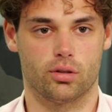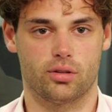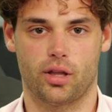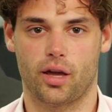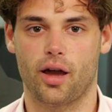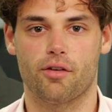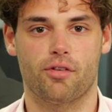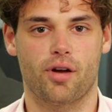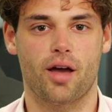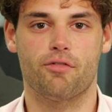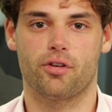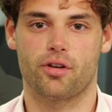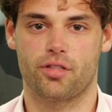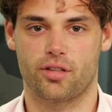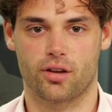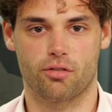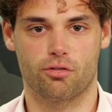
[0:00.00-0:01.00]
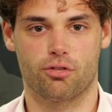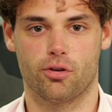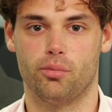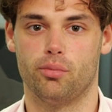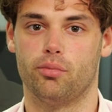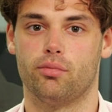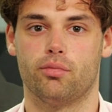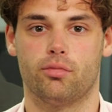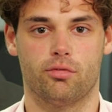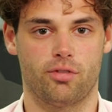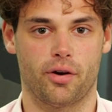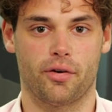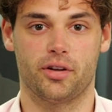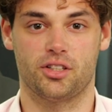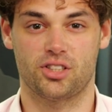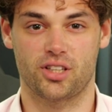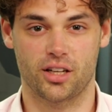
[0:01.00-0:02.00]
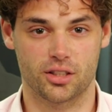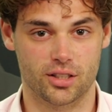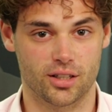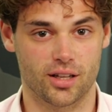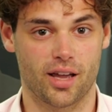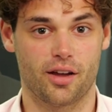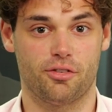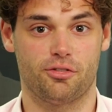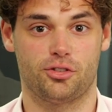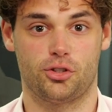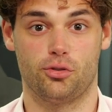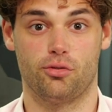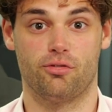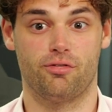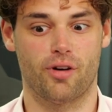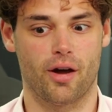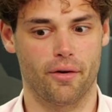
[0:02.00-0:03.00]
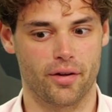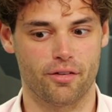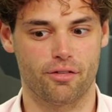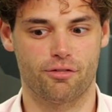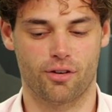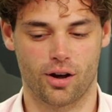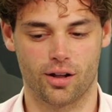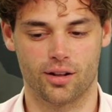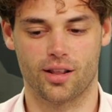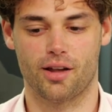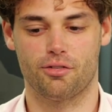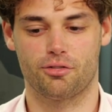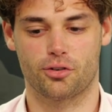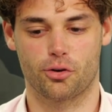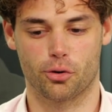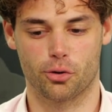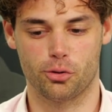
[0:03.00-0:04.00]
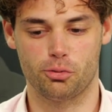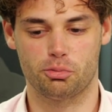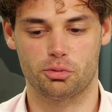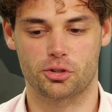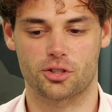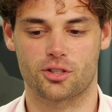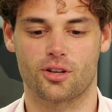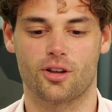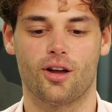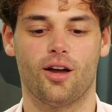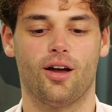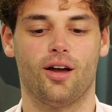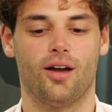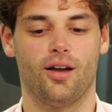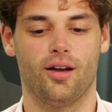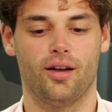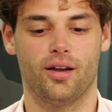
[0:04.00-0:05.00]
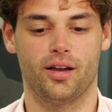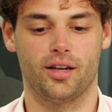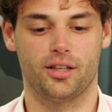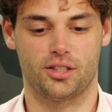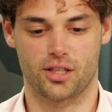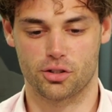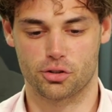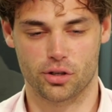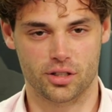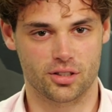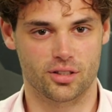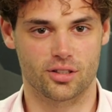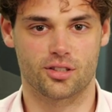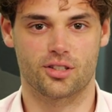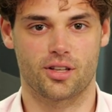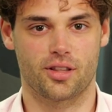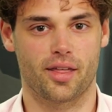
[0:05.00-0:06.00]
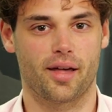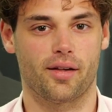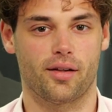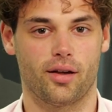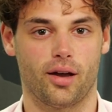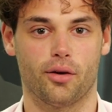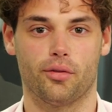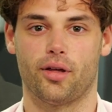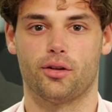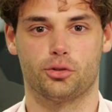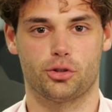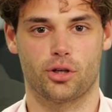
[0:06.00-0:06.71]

have everything from very centre-left to very far-left groups. It's interesting to see how that will